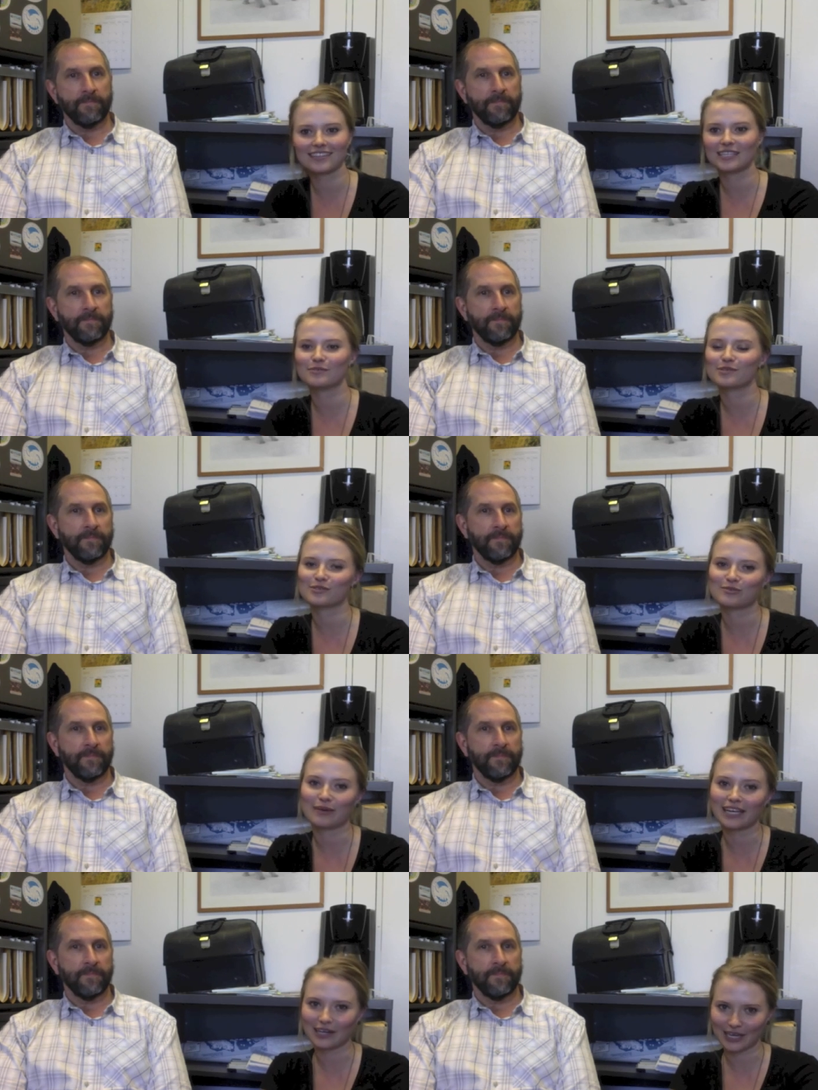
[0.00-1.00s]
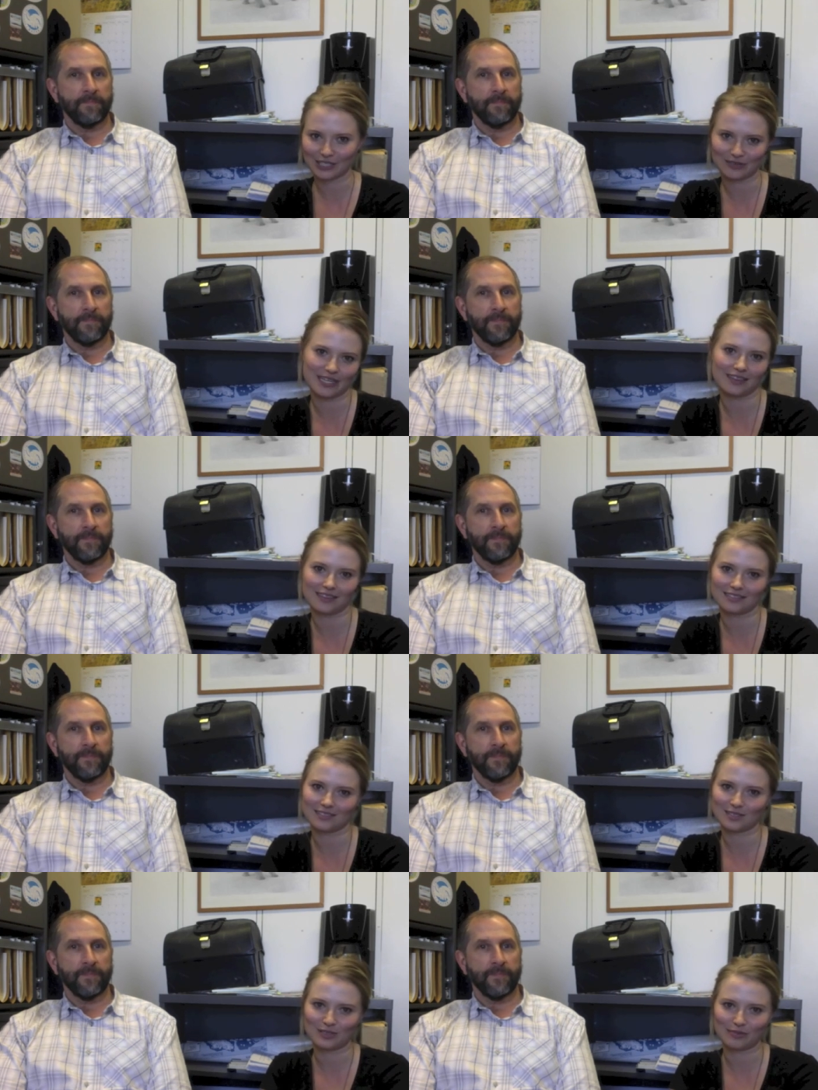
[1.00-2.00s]
Speaker 1: he was also my graduate
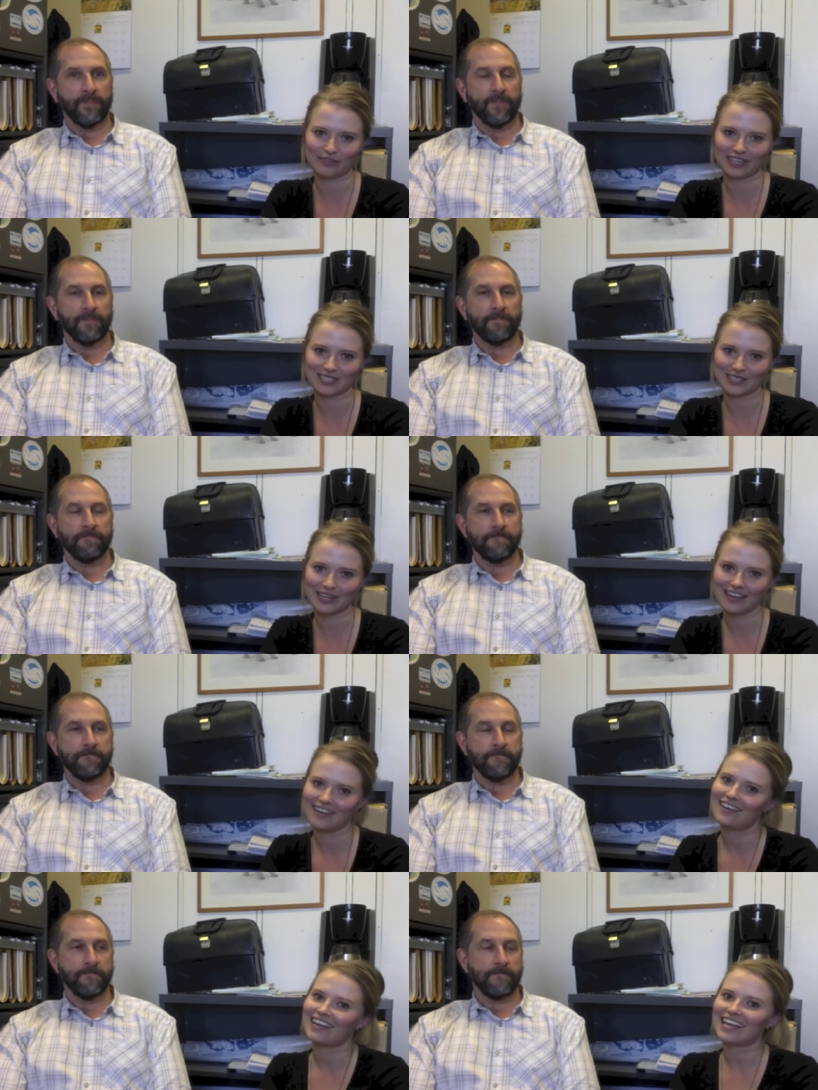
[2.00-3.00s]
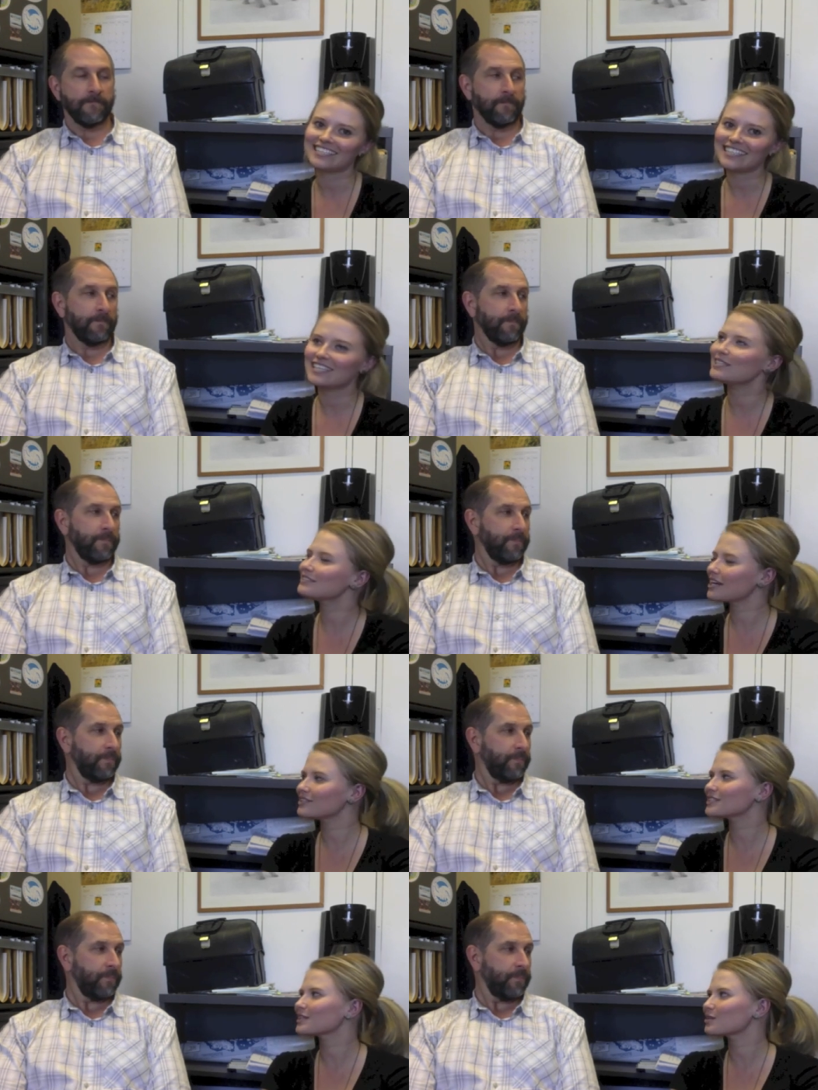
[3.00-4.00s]
thesis supervisor. Andy, can you tell
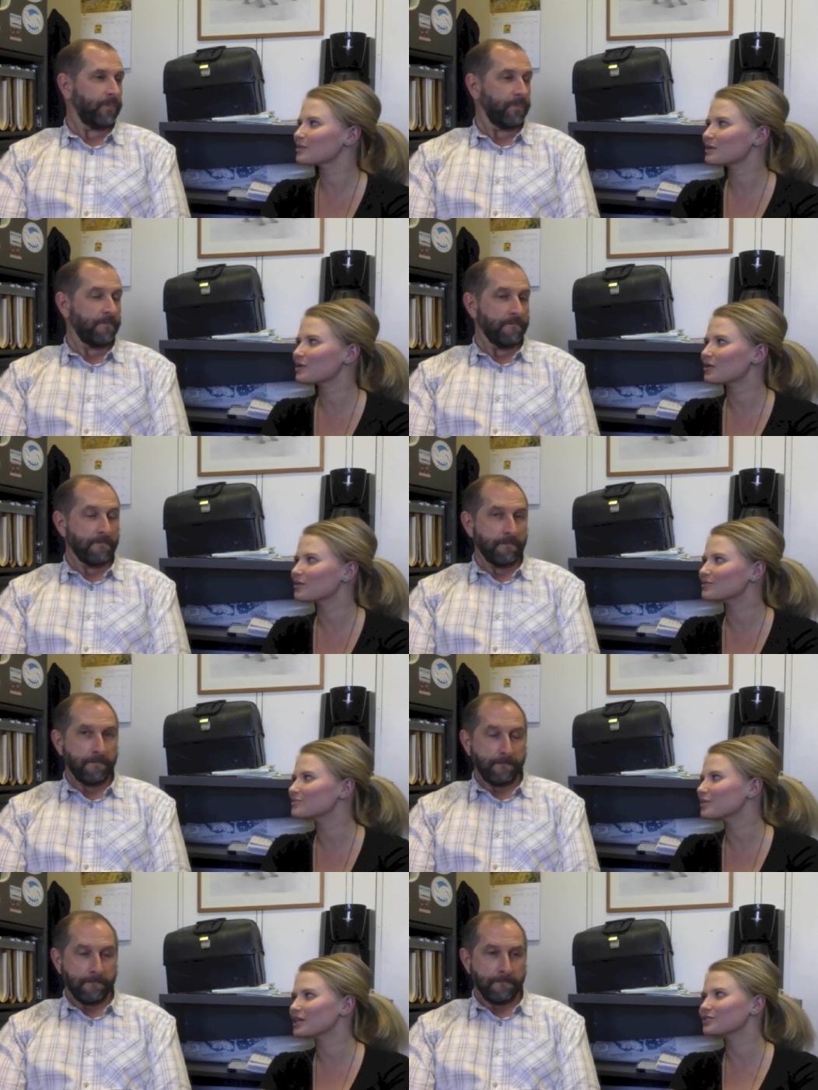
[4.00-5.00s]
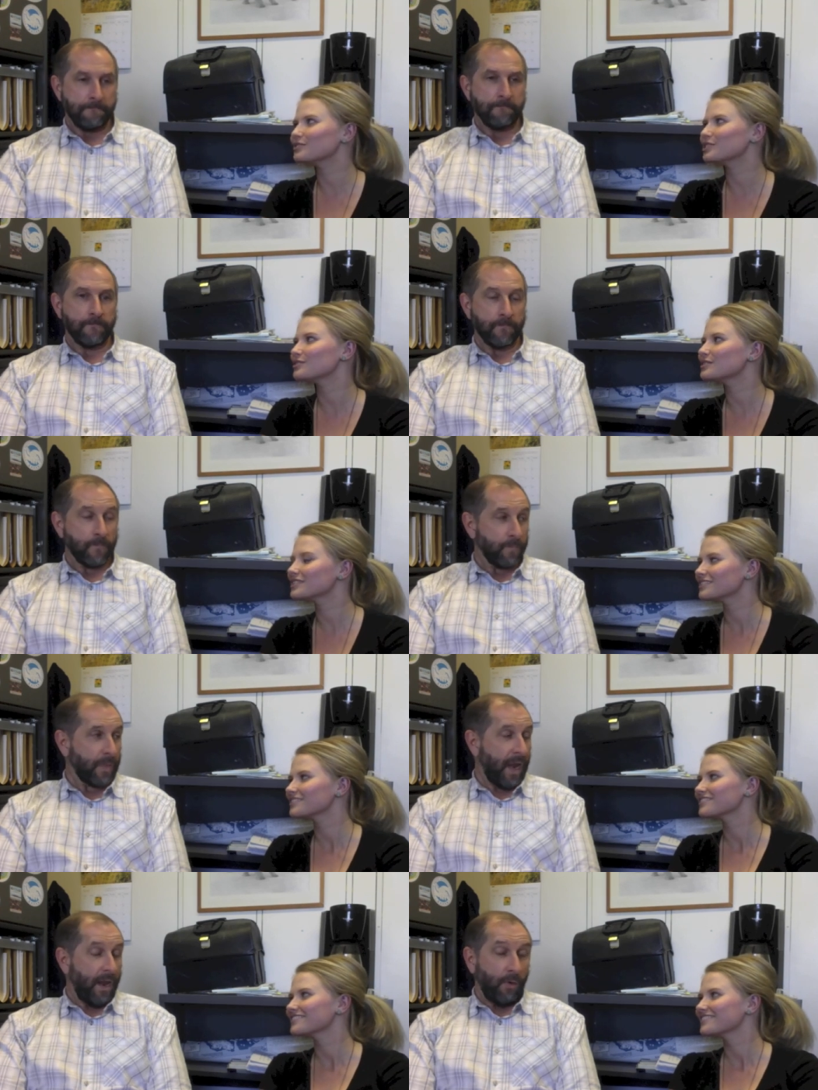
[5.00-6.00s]
us a little bit about what you do?
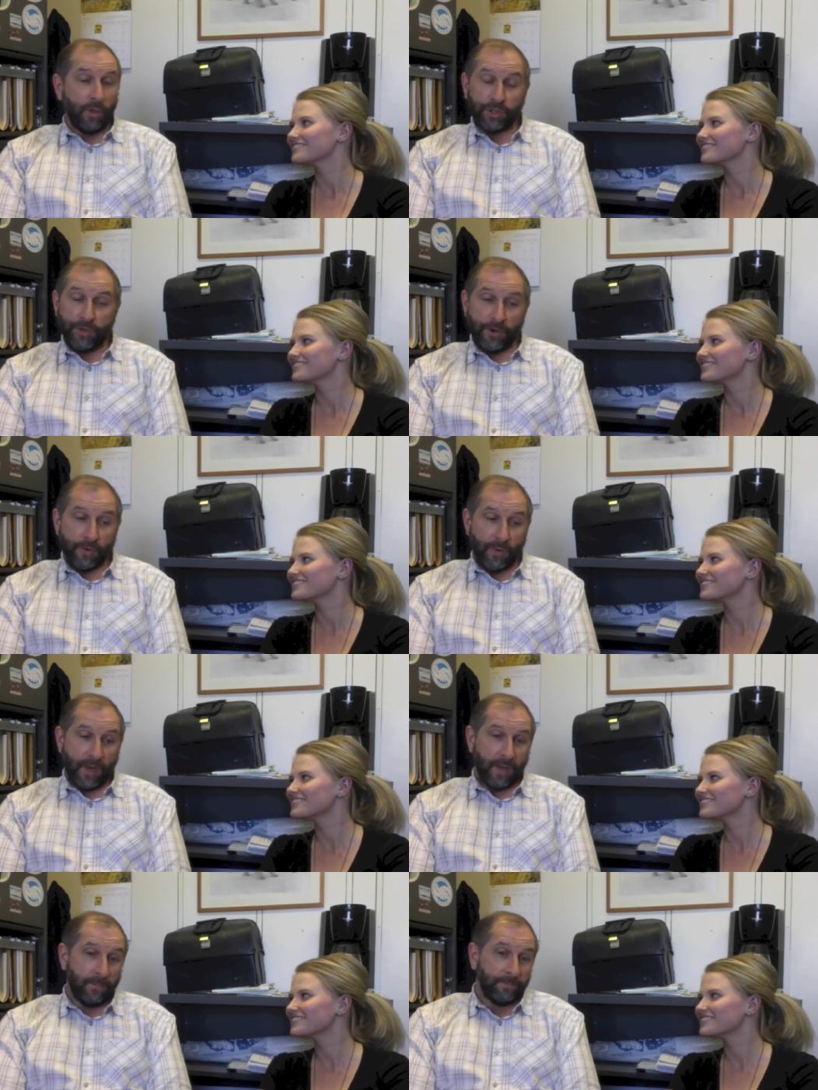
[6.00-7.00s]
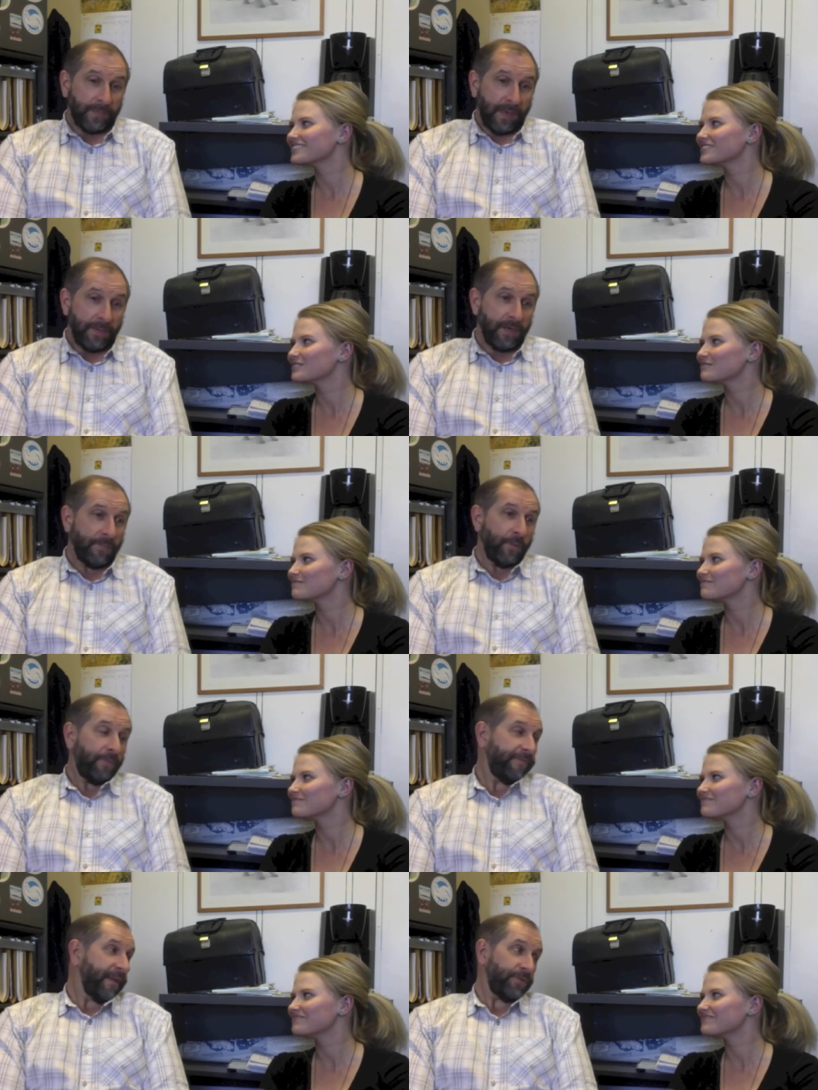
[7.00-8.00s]
Speaker 2: Well, sure. Um, I mean, I'm a
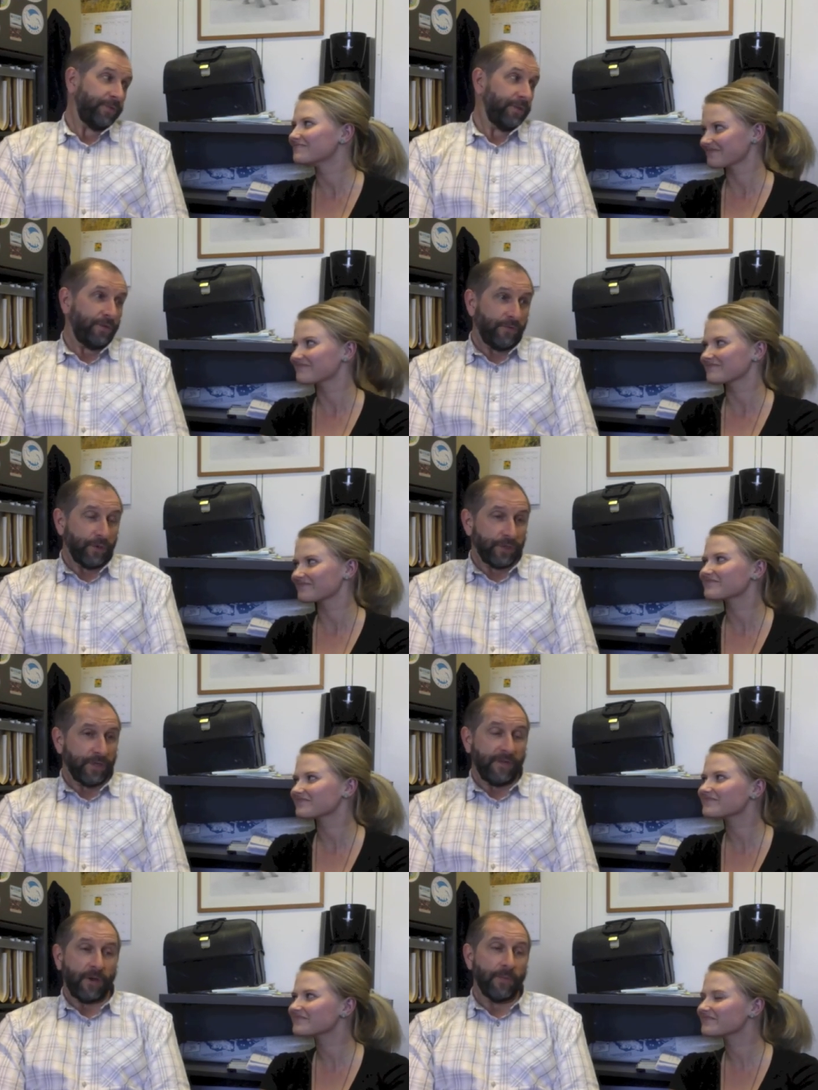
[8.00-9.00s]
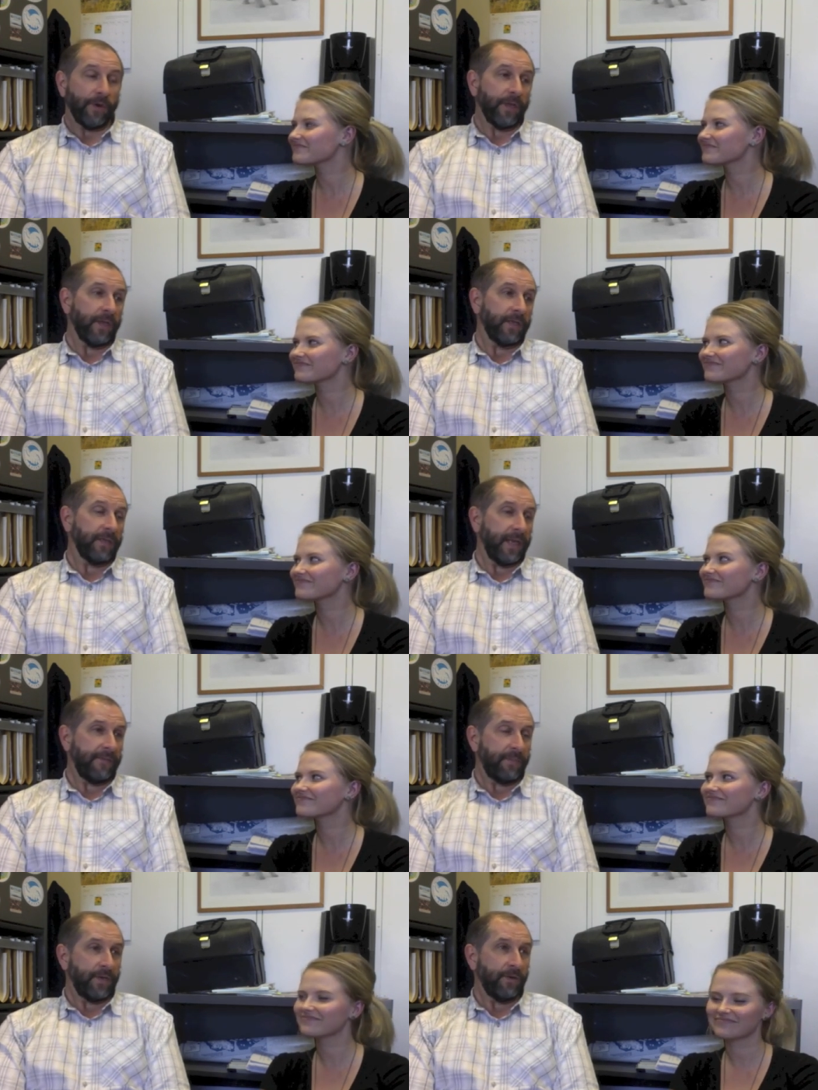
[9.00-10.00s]
professor at the University of Alberta and
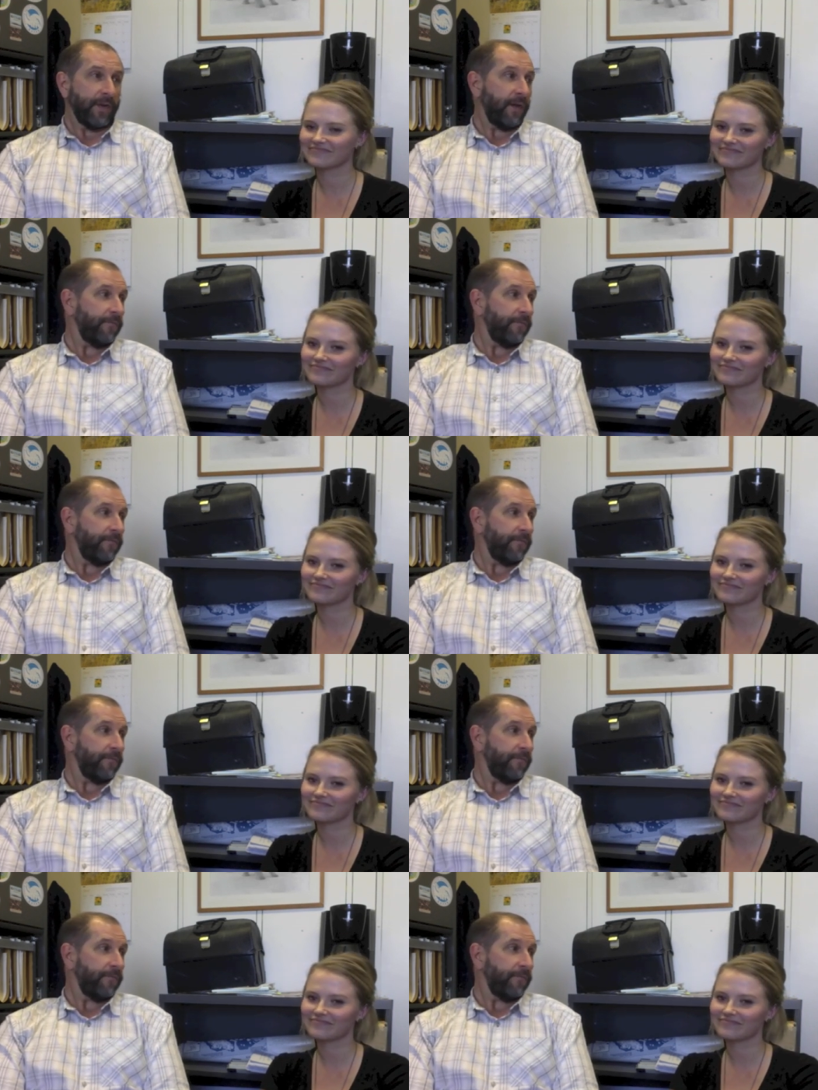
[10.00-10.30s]
have been here now for